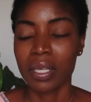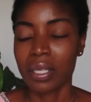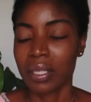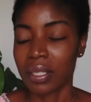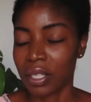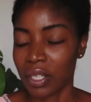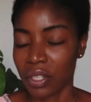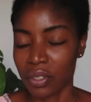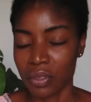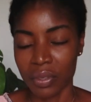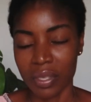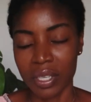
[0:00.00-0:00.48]

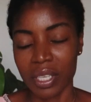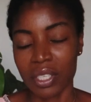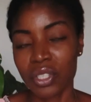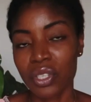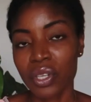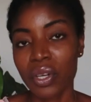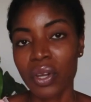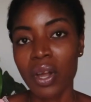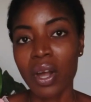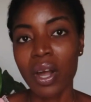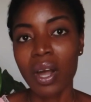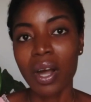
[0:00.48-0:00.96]
Then you get
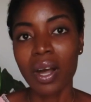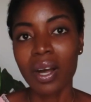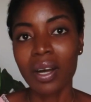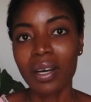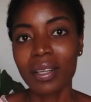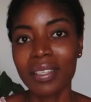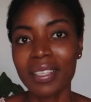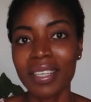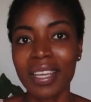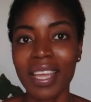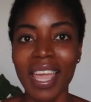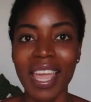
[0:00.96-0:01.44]
your
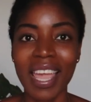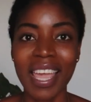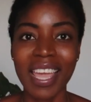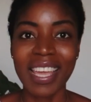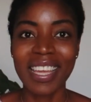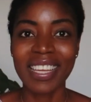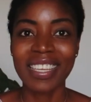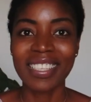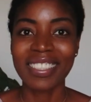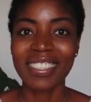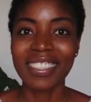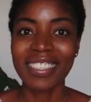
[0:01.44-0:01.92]
call,
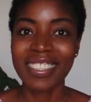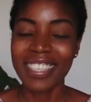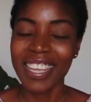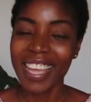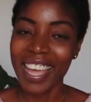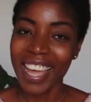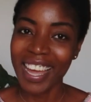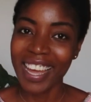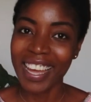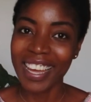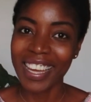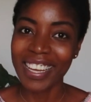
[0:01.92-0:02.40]
and
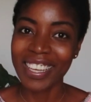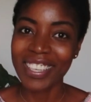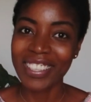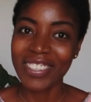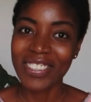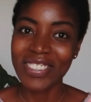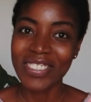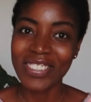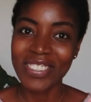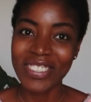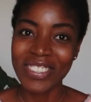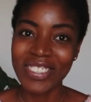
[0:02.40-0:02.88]
yeah,
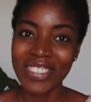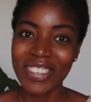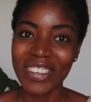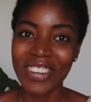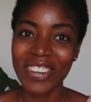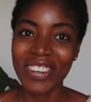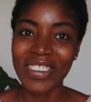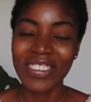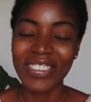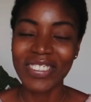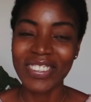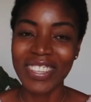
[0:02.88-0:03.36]
you
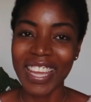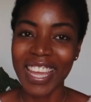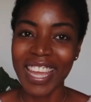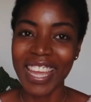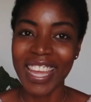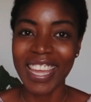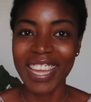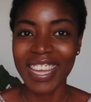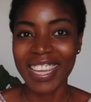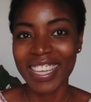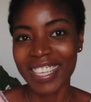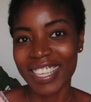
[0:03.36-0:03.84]
go
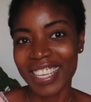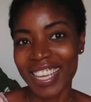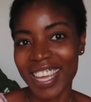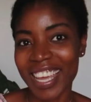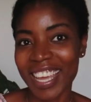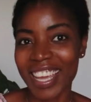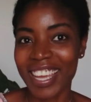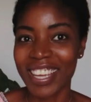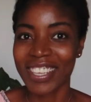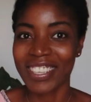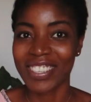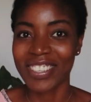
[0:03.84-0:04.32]
and
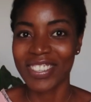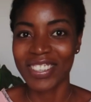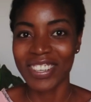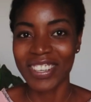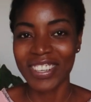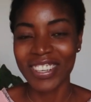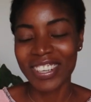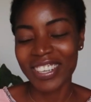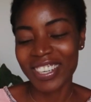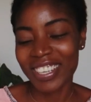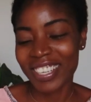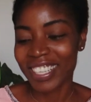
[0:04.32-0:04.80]
get
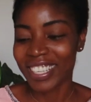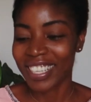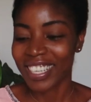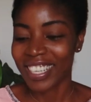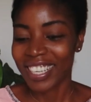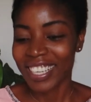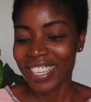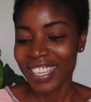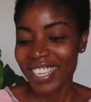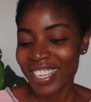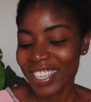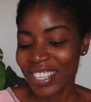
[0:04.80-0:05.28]
your
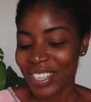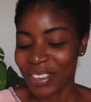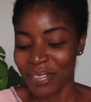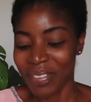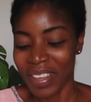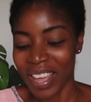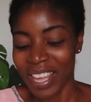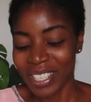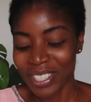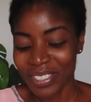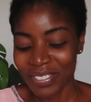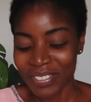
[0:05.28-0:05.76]

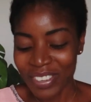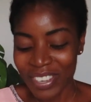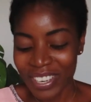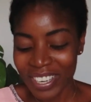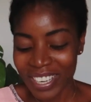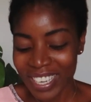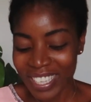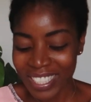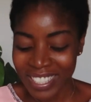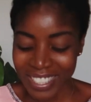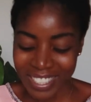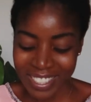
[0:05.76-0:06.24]

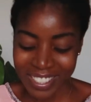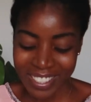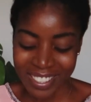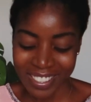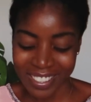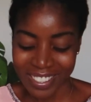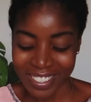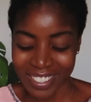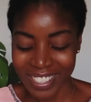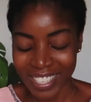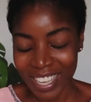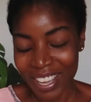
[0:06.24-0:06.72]
passport,
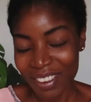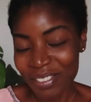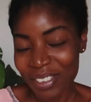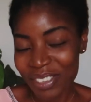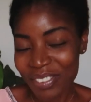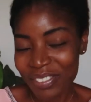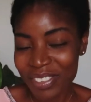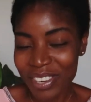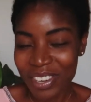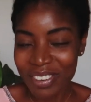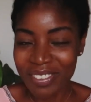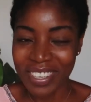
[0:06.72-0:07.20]
stamp
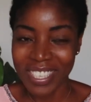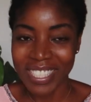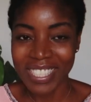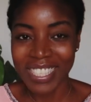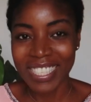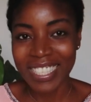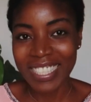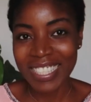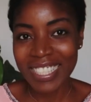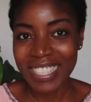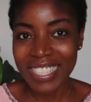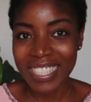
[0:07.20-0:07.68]
with your
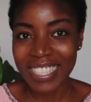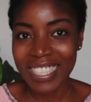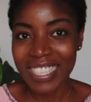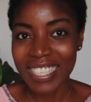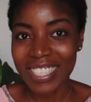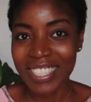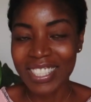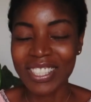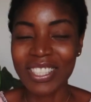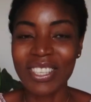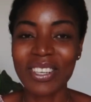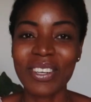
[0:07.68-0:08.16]

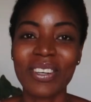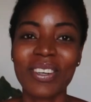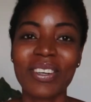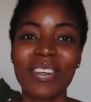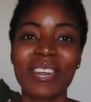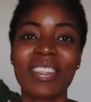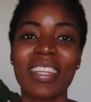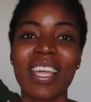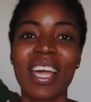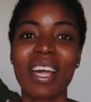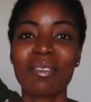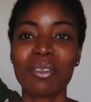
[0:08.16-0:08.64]
residency.
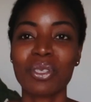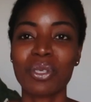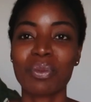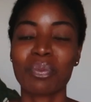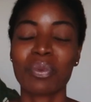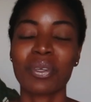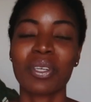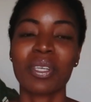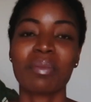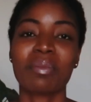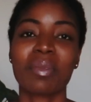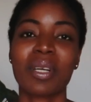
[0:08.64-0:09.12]
So that was
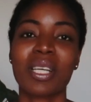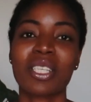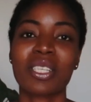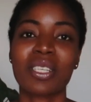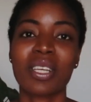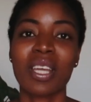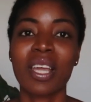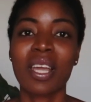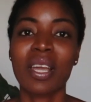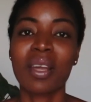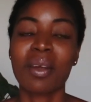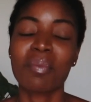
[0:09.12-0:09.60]
pretty much
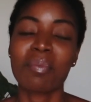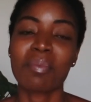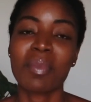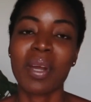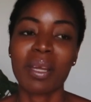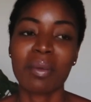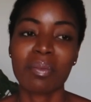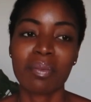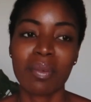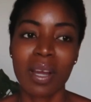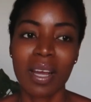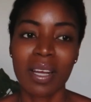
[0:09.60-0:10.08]

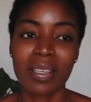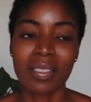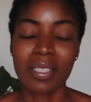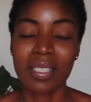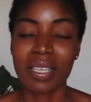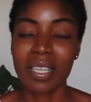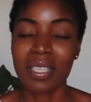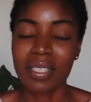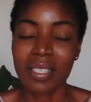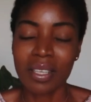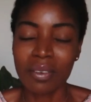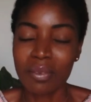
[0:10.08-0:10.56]
my
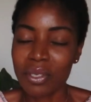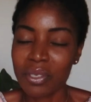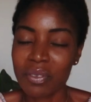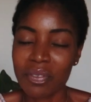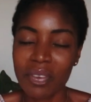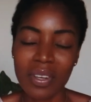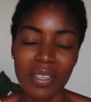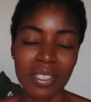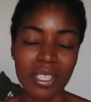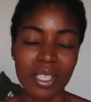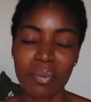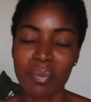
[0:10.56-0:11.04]
process. It was
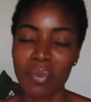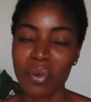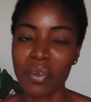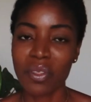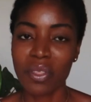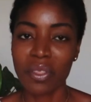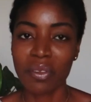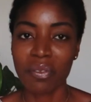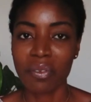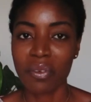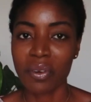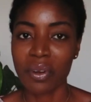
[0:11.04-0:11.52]
very
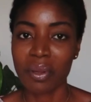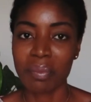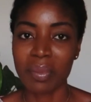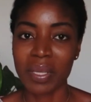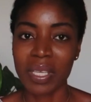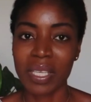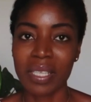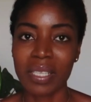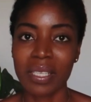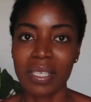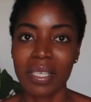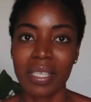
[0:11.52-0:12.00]
smooth for
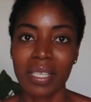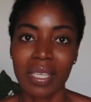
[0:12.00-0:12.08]
me.